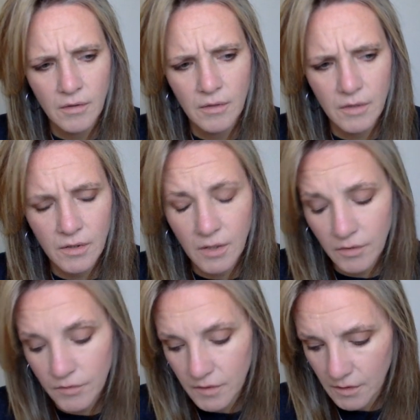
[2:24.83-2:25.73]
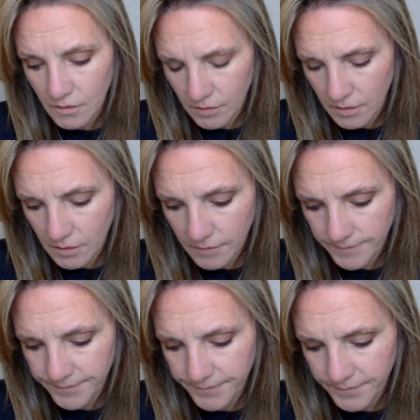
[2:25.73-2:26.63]
to close the door.
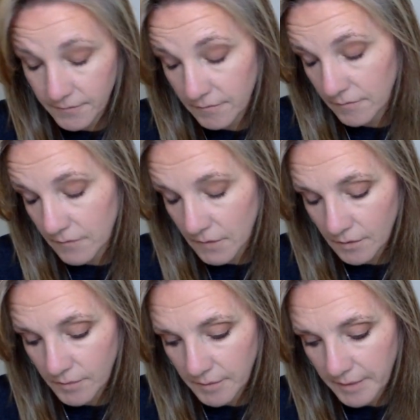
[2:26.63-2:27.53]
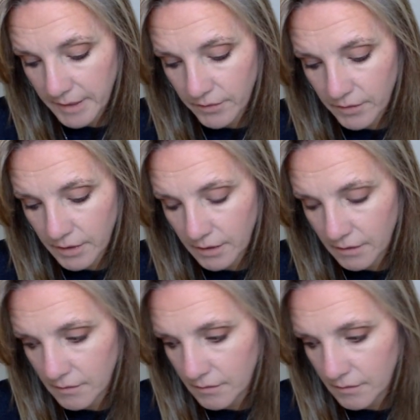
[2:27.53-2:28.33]
Could be a boundary.